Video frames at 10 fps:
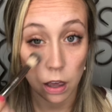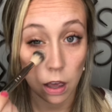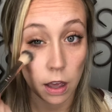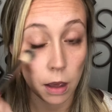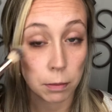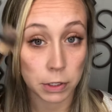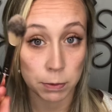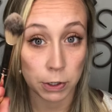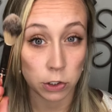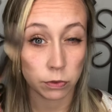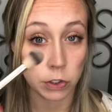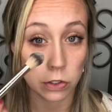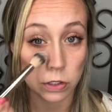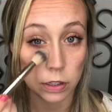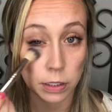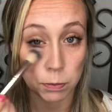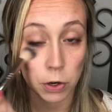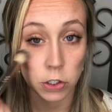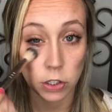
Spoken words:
especially if you're using this brush,